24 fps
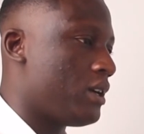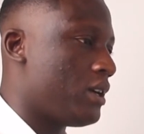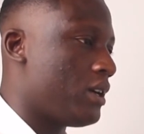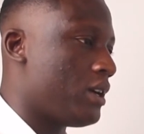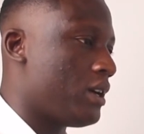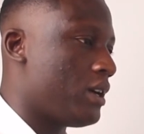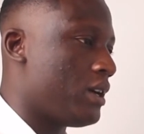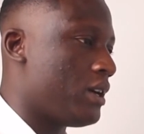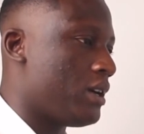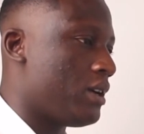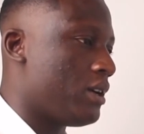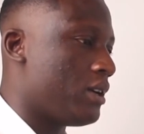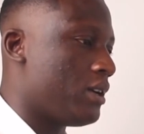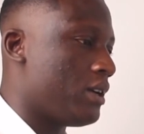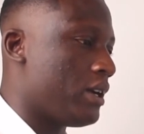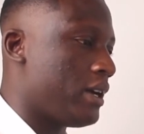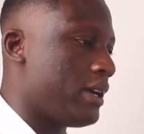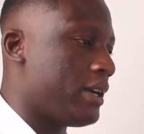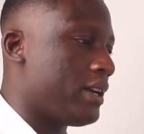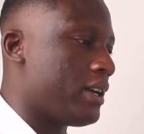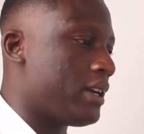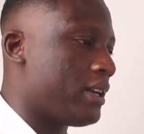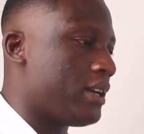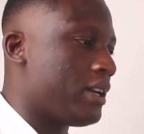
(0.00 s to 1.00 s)

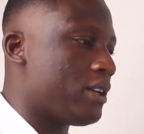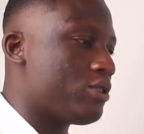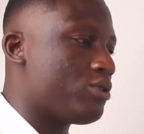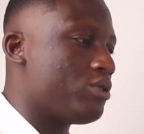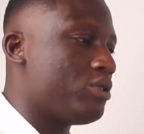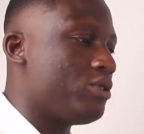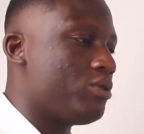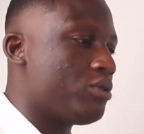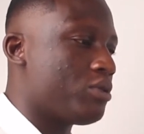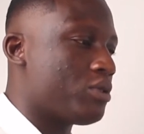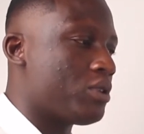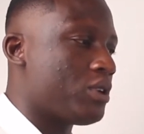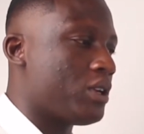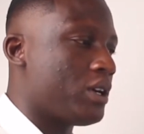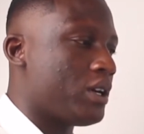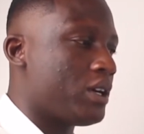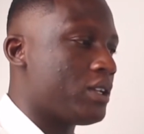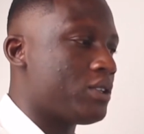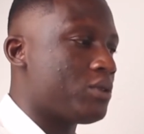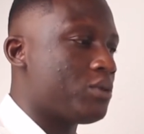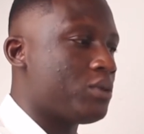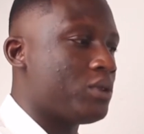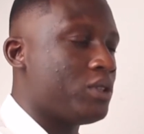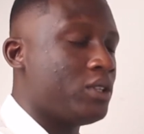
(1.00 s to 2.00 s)
I can actually run
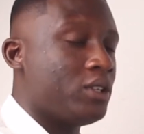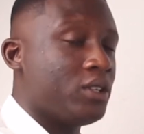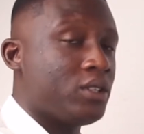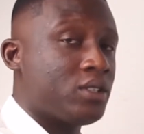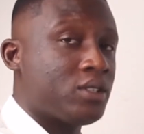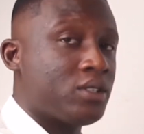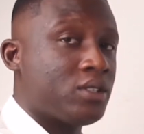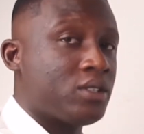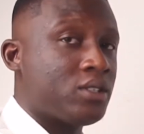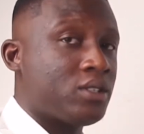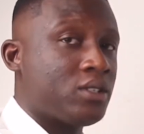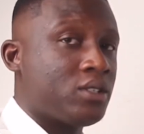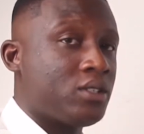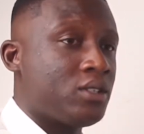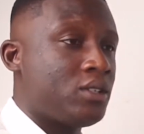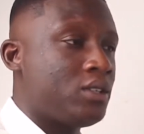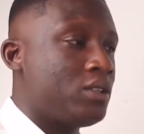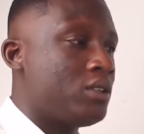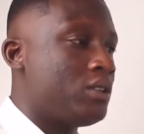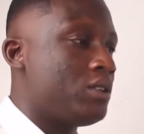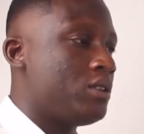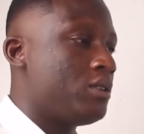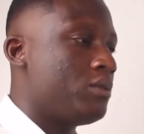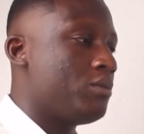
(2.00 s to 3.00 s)
ads with this,
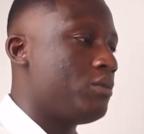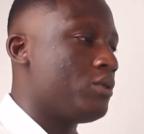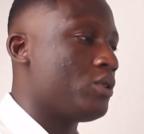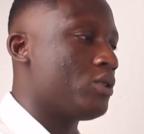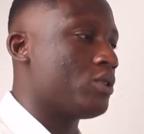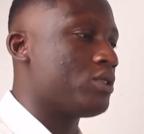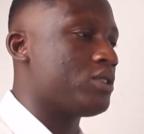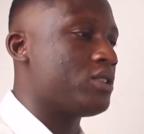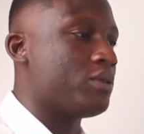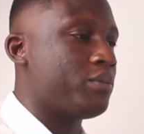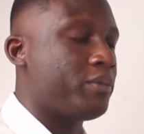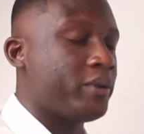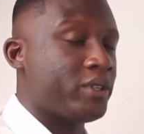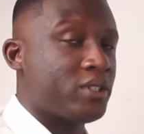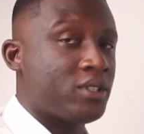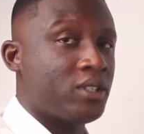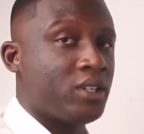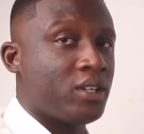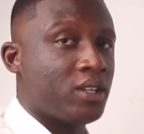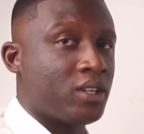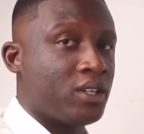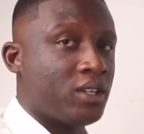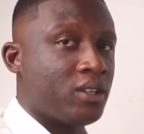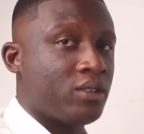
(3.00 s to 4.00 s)
because it's a
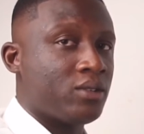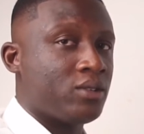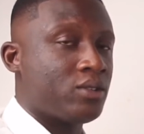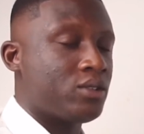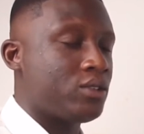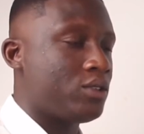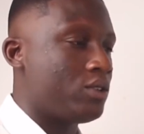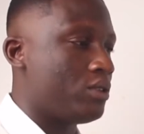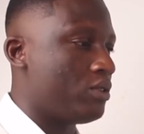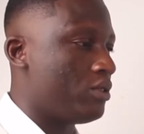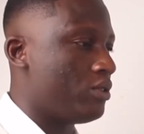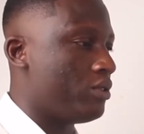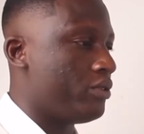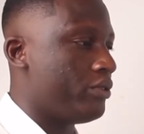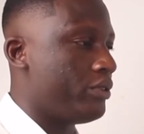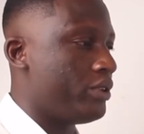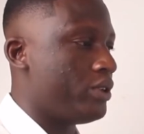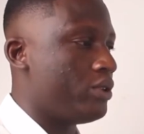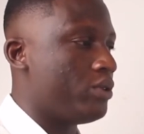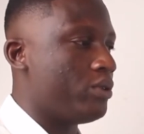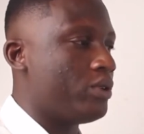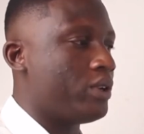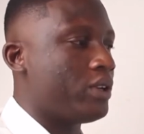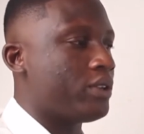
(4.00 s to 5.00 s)
personal account. You really
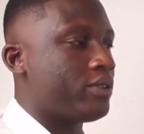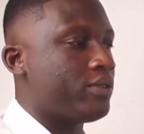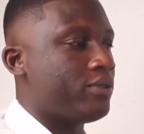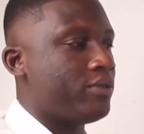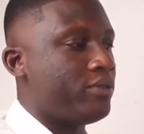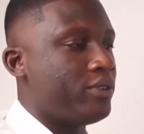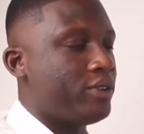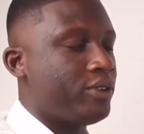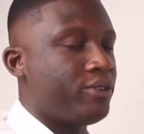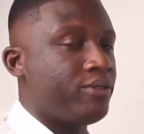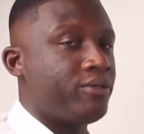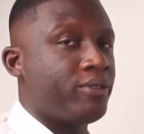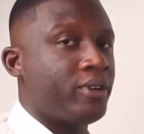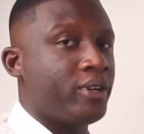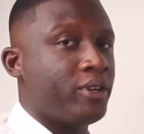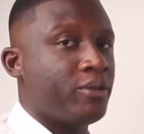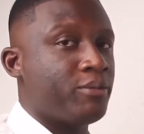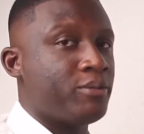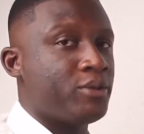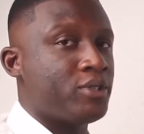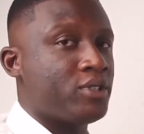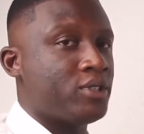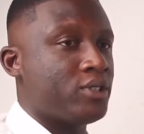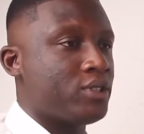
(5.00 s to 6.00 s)
don't have to verify a
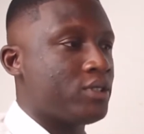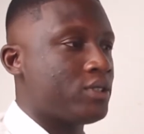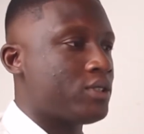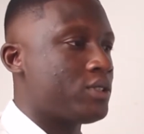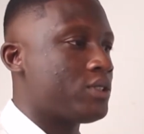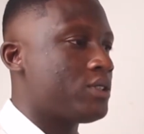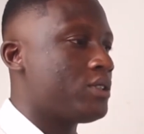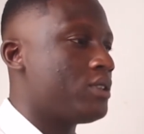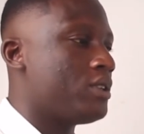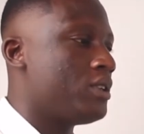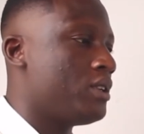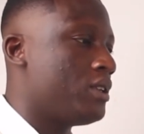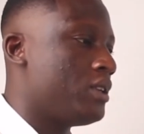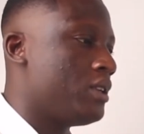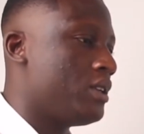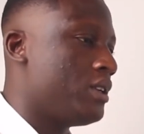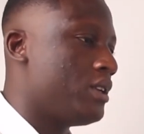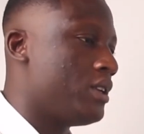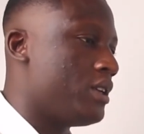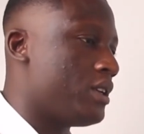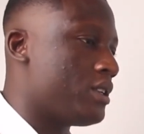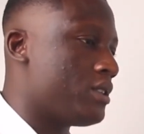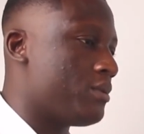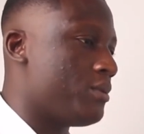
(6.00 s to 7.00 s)
business
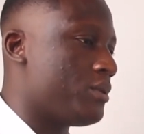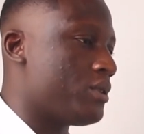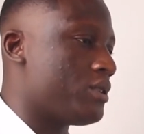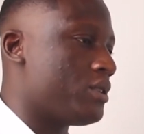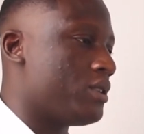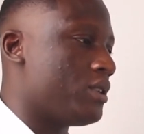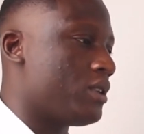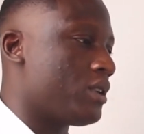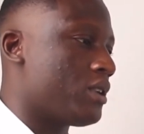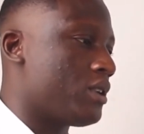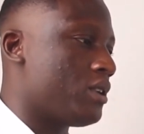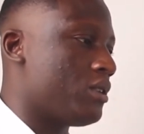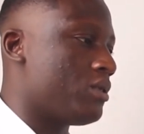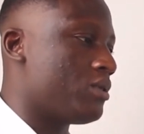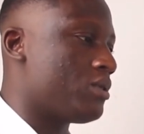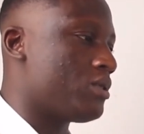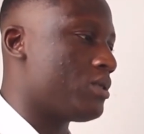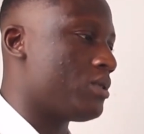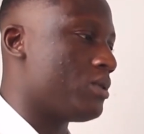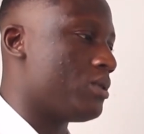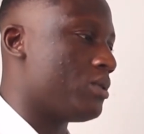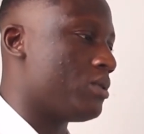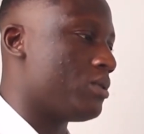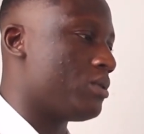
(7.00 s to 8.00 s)
as a personal account.
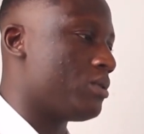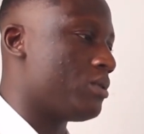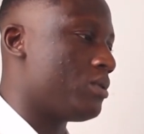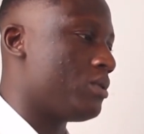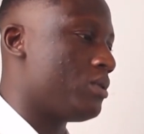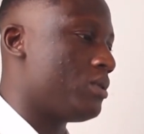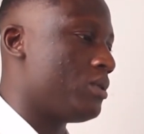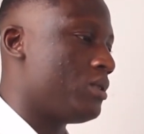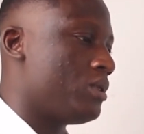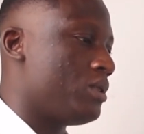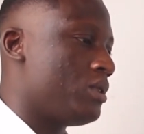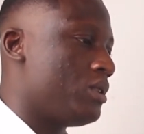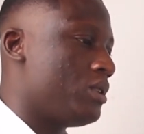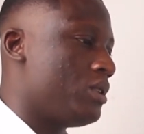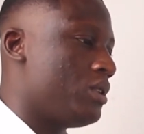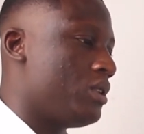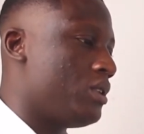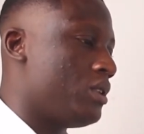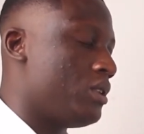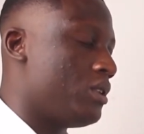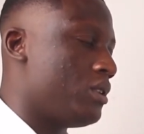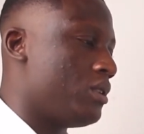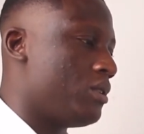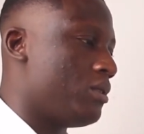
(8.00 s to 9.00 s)
So
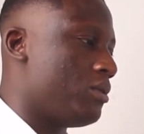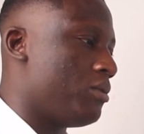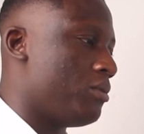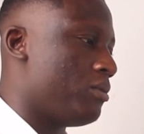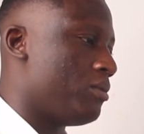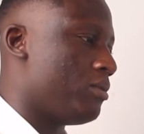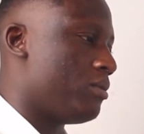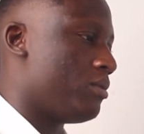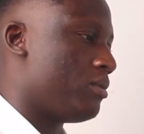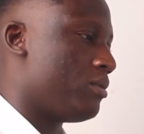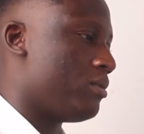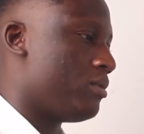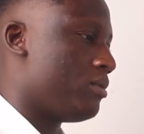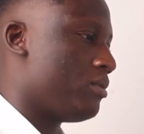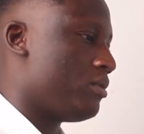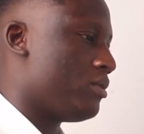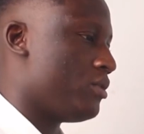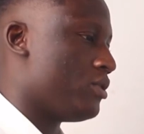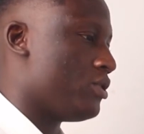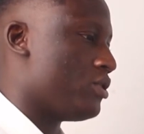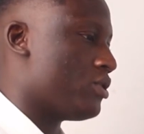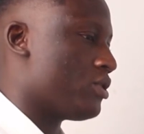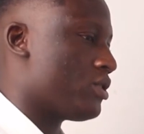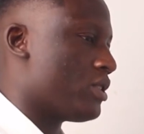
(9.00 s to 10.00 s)

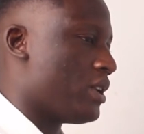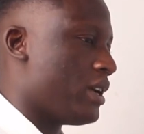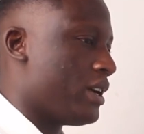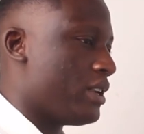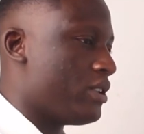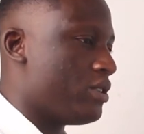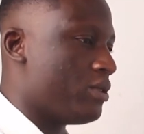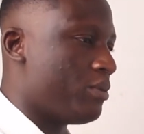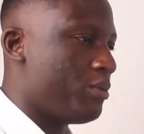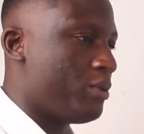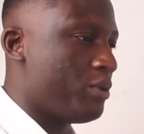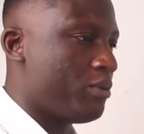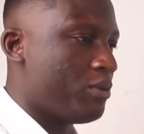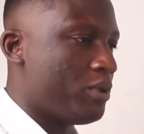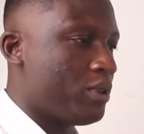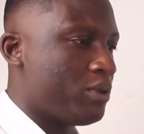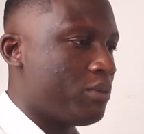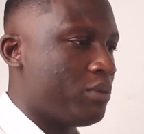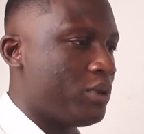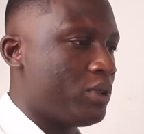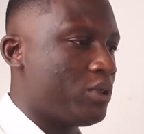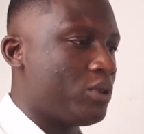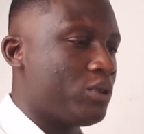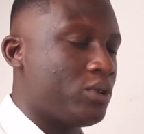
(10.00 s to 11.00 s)
you just add your payment
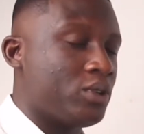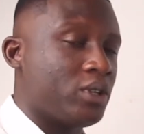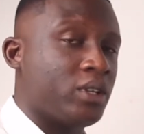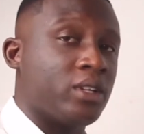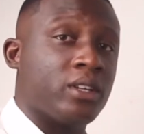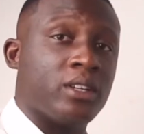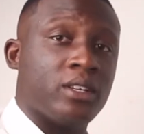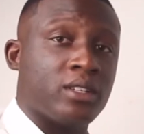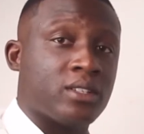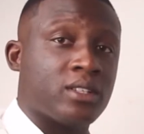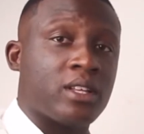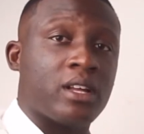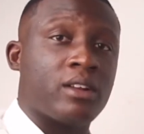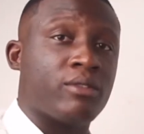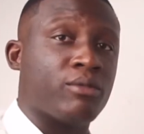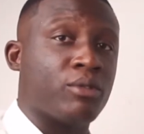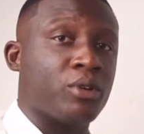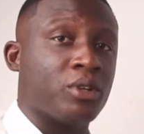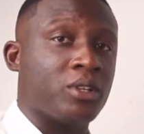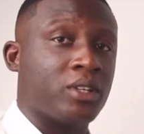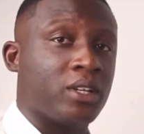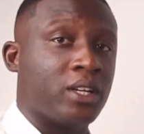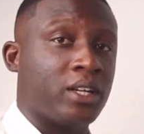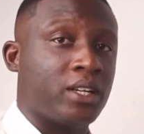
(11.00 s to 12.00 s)
method and then start
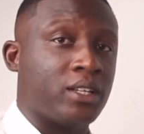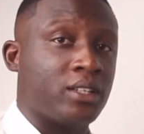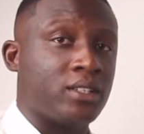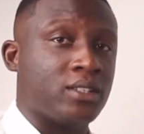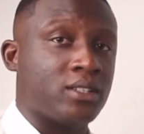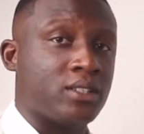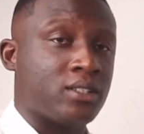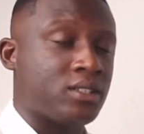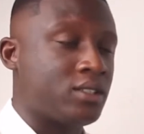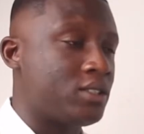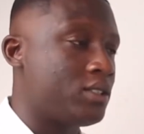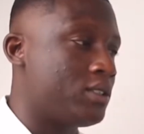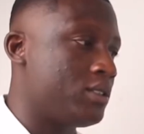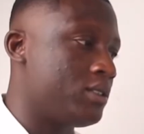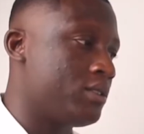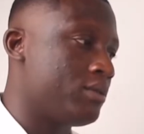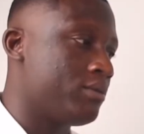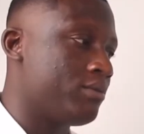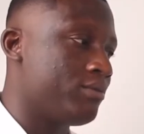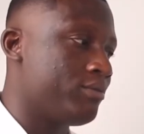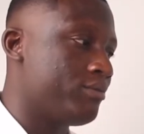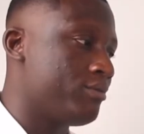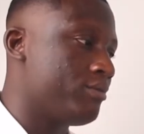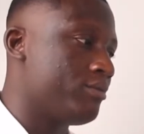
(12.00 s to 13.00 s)
running ads.
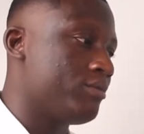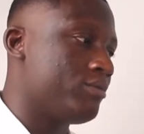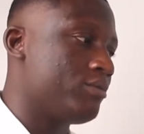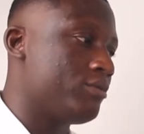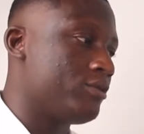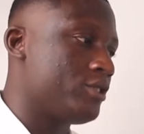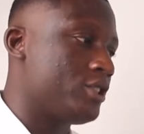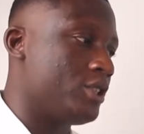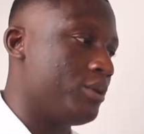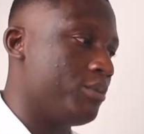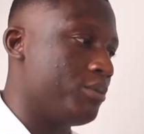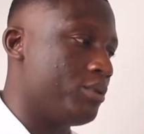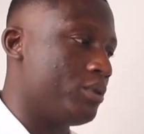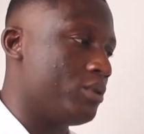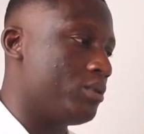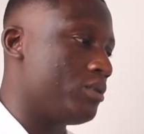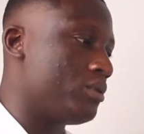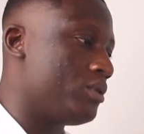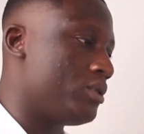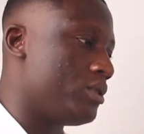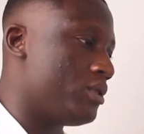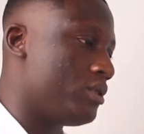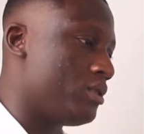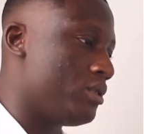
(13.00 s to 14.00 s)
Simple.
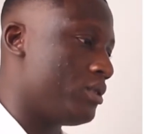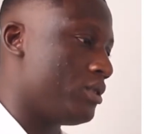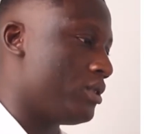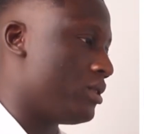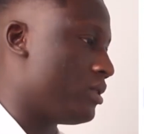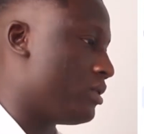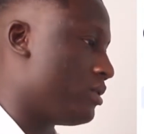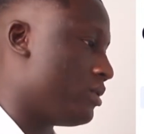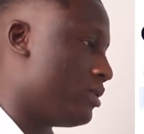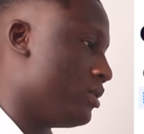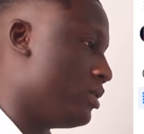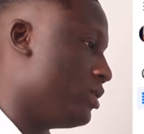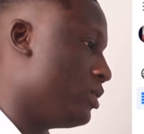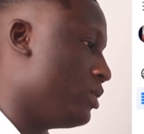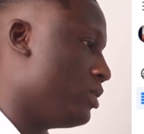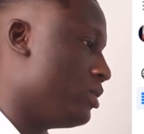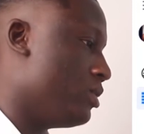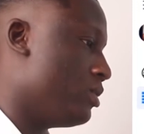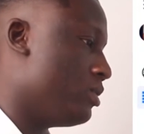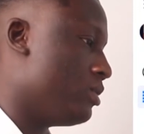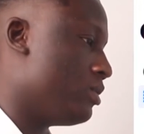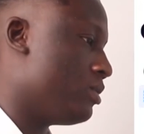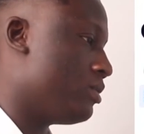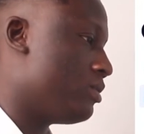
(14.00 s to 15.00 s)

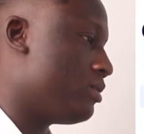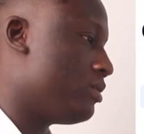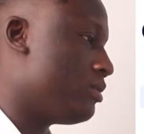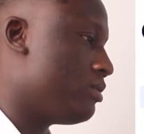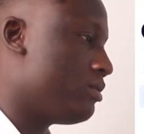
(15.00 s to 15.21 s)
No